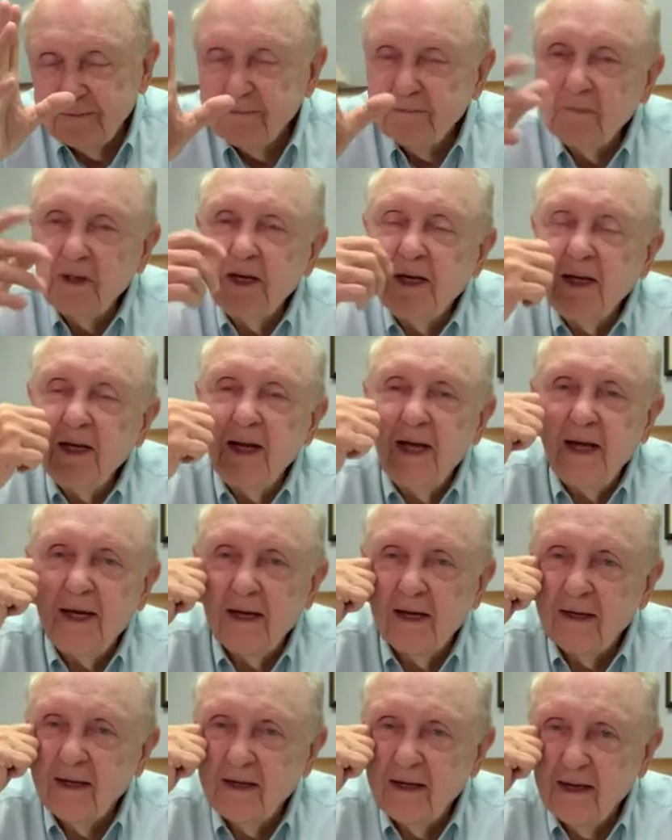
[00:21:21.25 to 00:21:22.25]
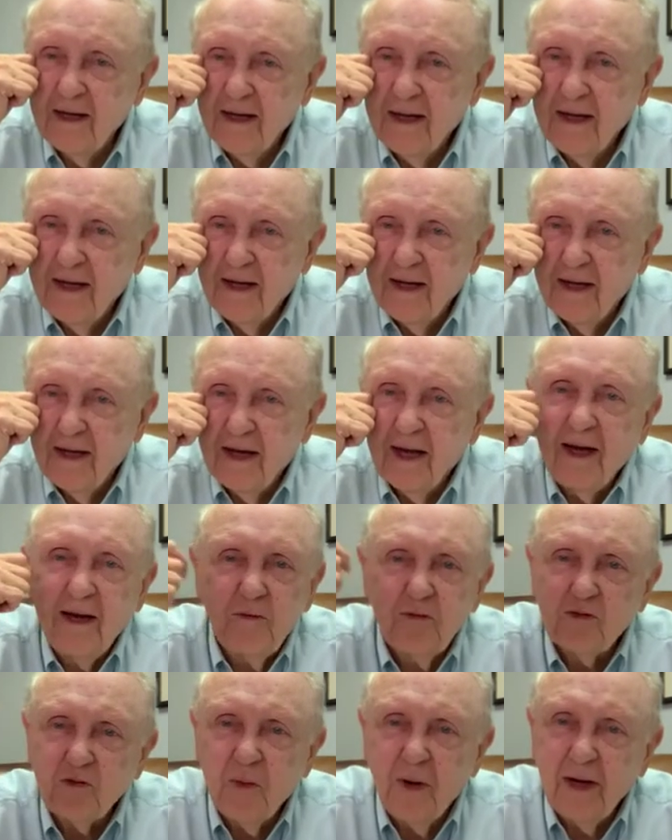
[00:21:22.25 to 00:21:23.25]
but he did, and he
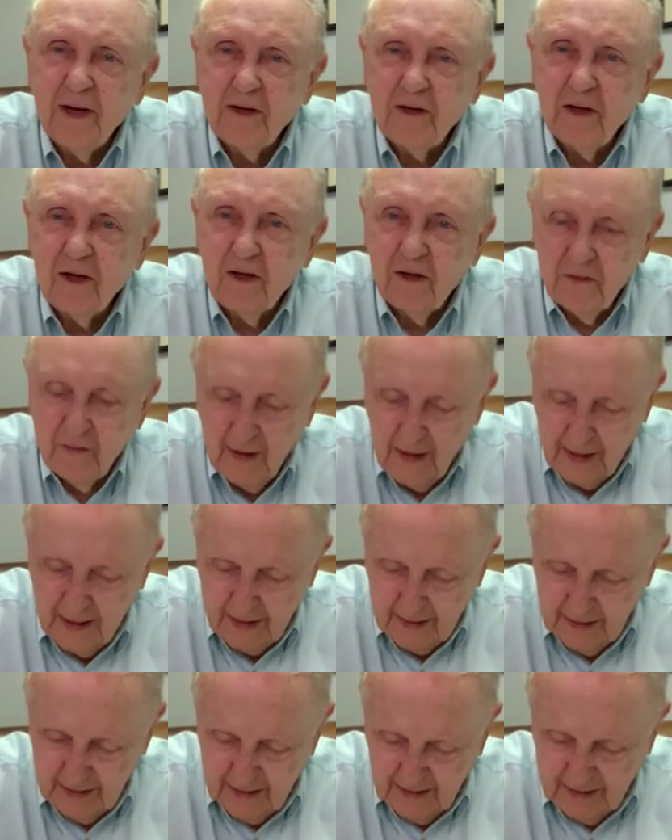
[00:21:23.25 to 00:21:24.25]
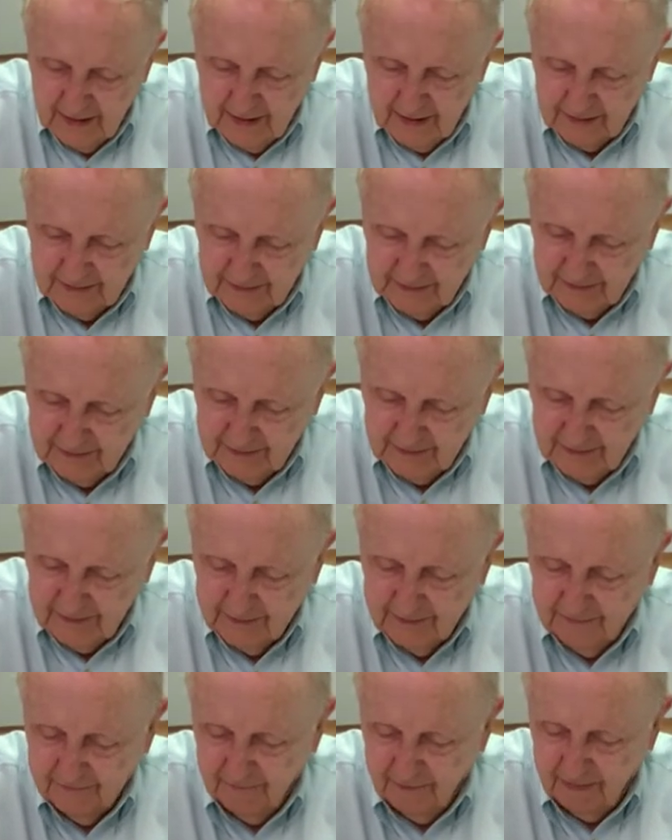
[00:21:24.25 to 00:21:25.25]
was willing to do
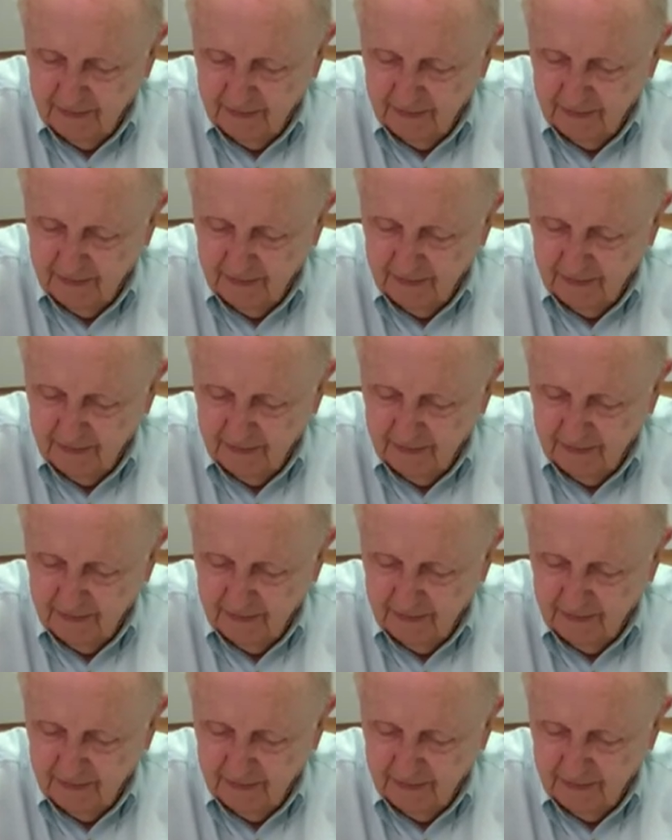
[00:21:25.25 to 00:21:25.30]
that.